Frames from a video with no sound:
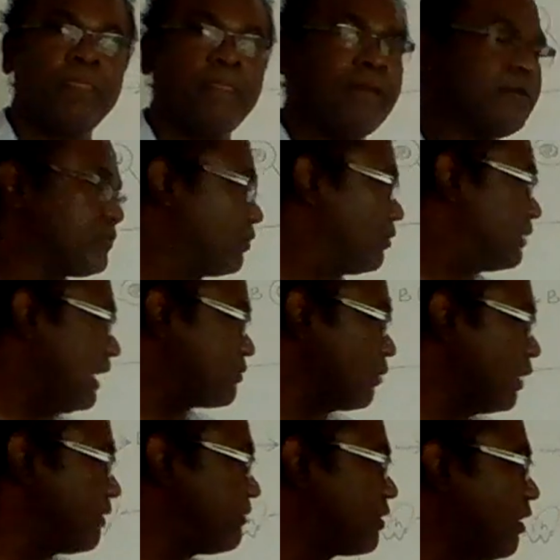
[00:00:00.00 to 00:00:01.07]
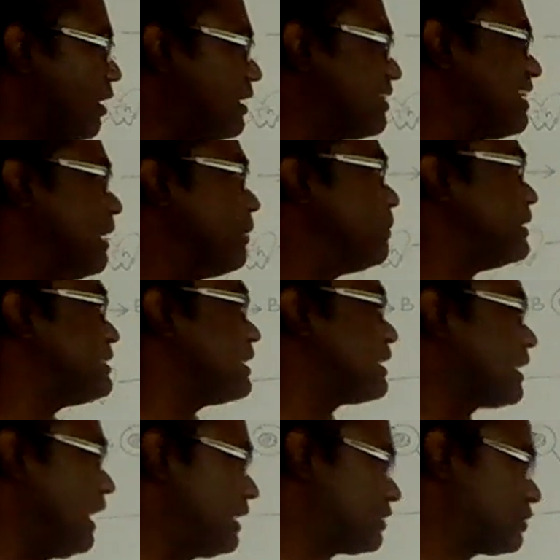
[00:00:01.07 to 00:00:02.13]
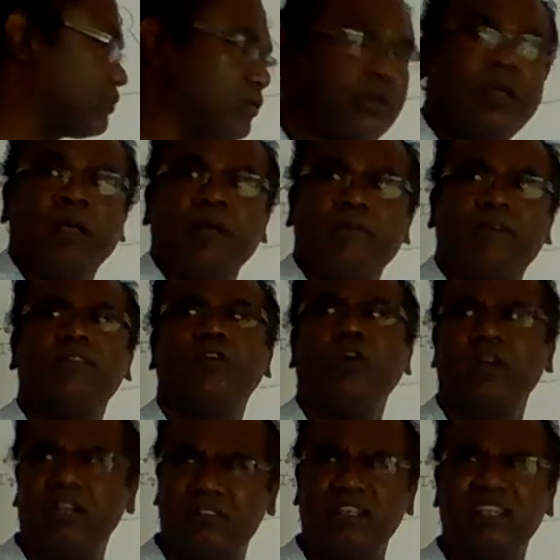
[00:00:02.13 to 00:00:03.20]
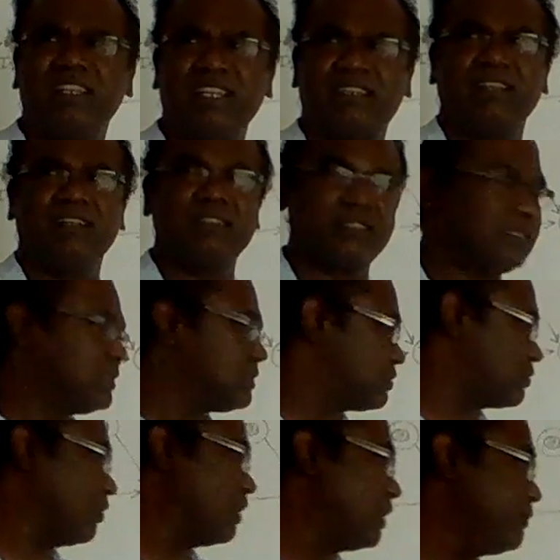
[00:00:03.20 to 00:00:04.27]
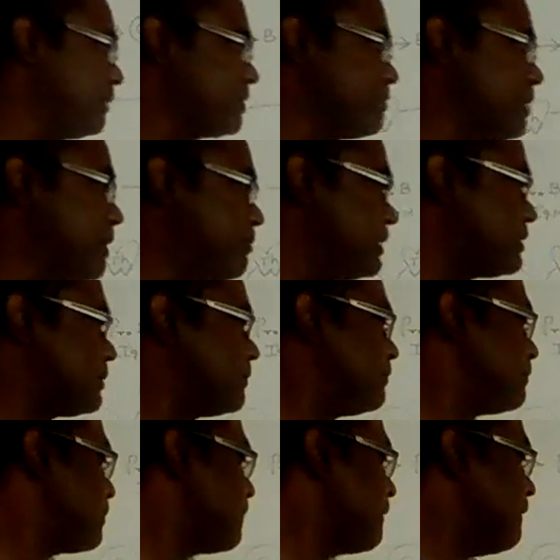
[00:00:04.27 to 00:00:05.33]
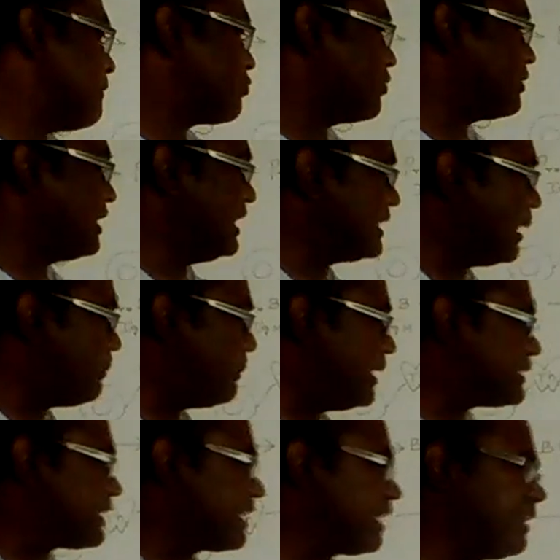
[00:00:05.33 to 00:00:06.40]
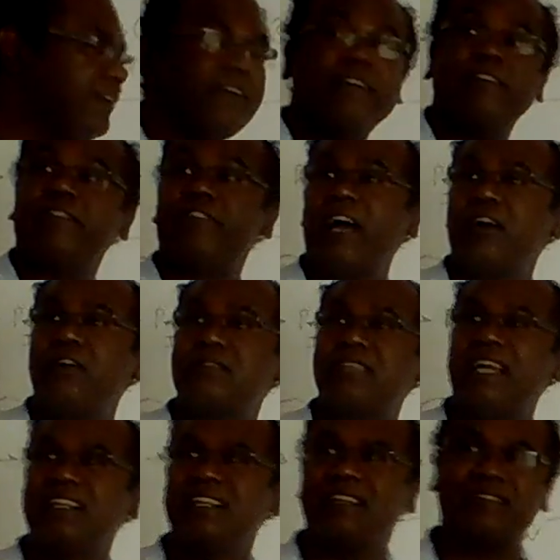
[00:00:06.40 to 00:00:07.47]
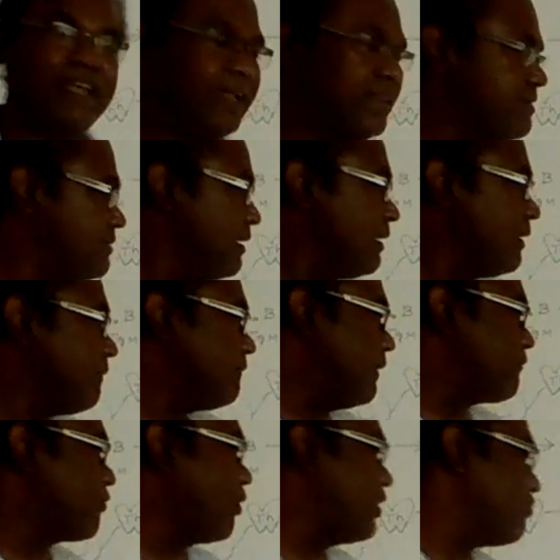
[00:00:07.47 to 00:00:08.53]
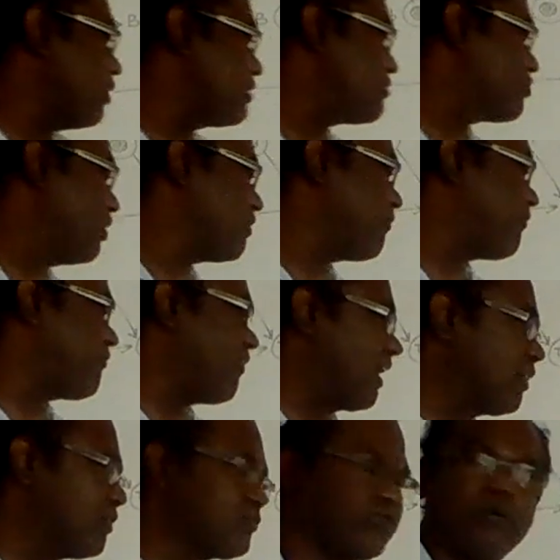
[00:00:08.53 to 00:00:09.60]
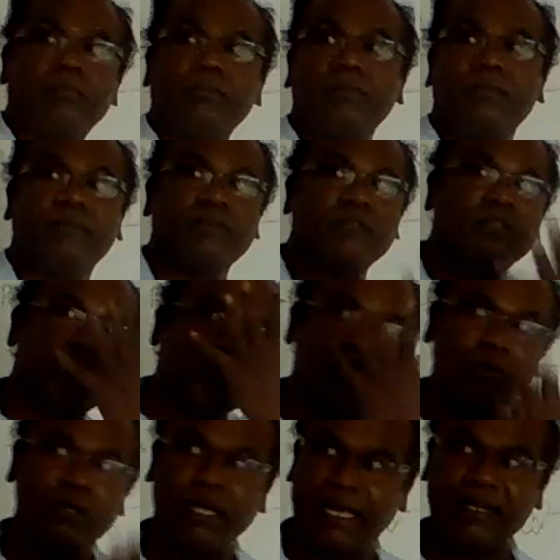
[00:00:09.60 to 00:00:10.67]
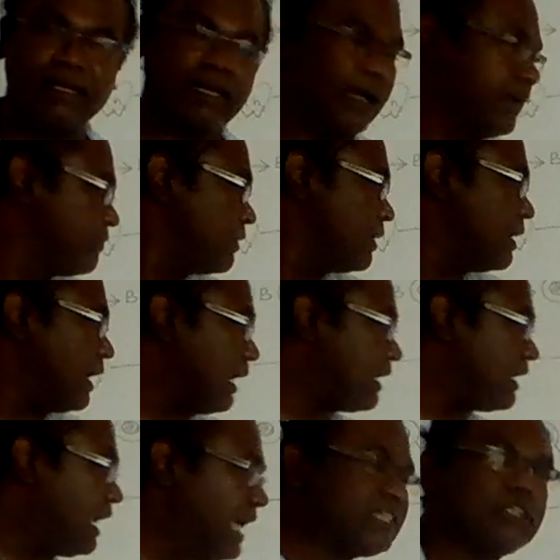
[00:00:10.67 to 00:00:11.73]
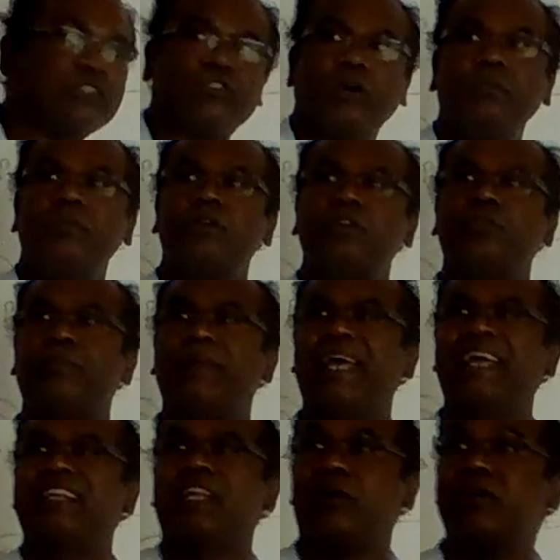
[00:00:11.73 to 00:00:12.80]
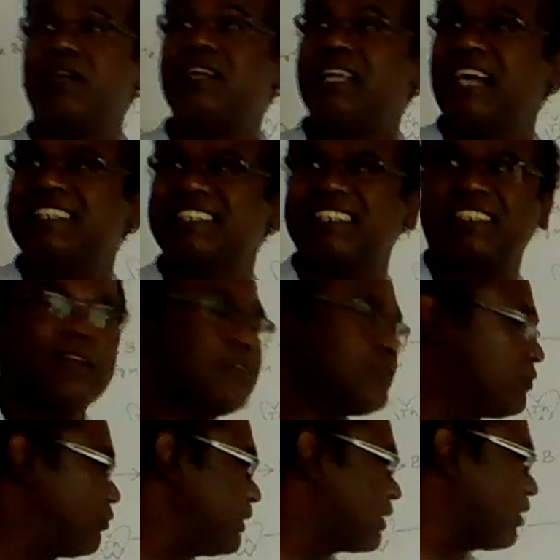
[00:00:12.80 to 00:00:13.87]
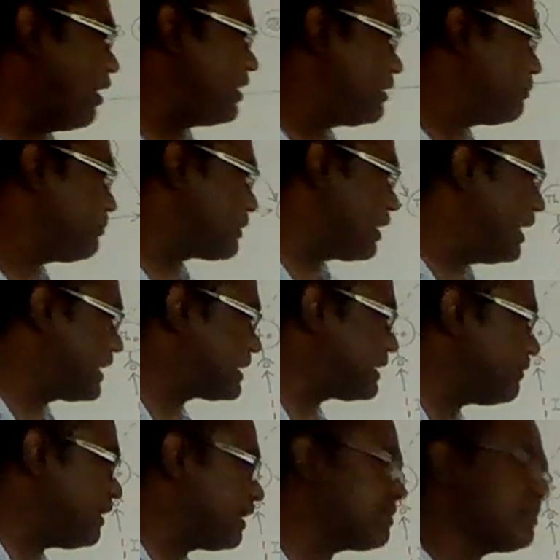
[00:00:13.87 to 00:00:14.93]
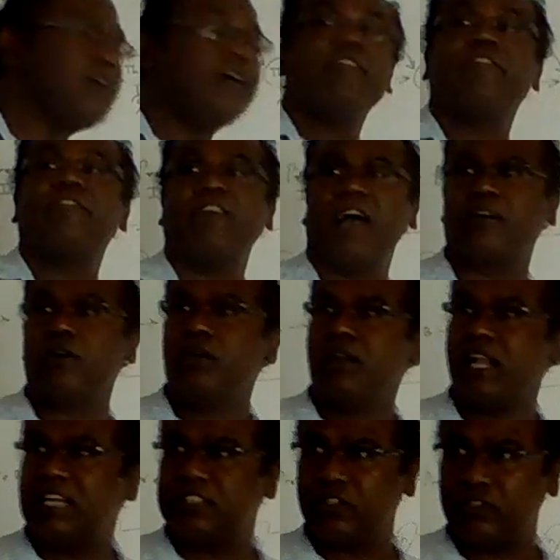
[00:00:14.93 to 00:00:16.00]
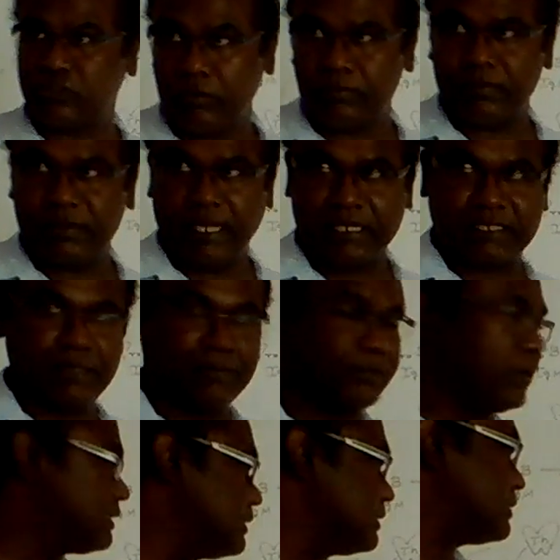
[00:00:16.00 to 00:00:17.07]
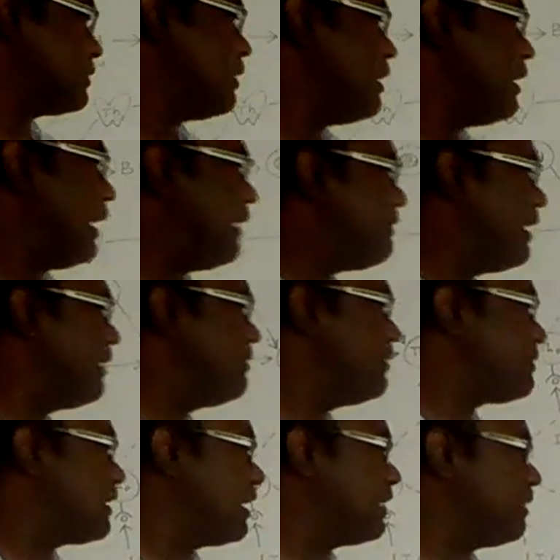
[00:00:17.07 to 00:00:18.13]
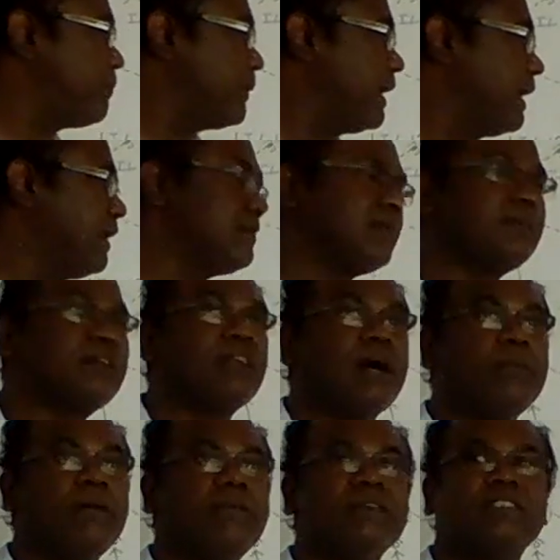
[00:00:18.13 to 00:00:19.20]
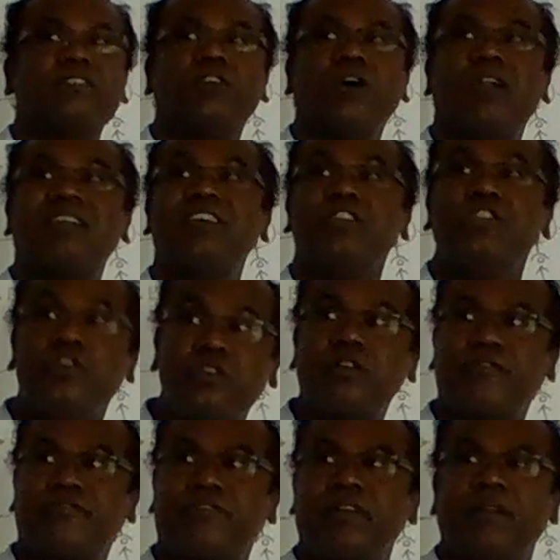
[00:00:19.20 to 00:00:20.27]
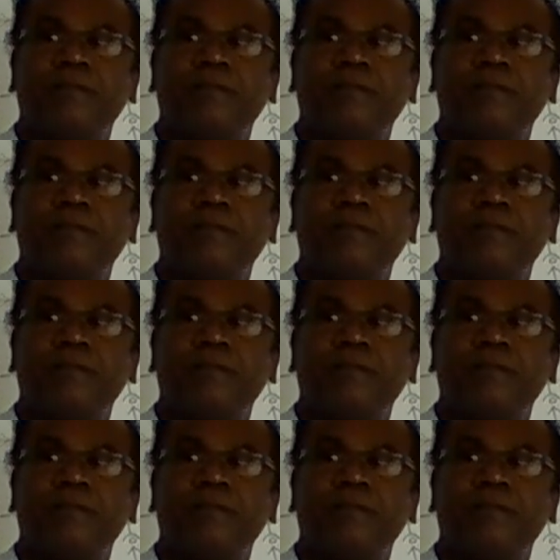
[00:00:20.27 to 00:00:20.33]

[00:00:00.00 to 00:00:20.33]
So that's what we call it as MHC class 2. We'll go into the details slowly, bit by bit. So these are basically phagocytic cells. They've got what is called a phagosome to engulf and lysosome to break down and digest. So we call them collectively as phagolysosome. That's the process. And then there's another player in the drama which is called as a neutrophil.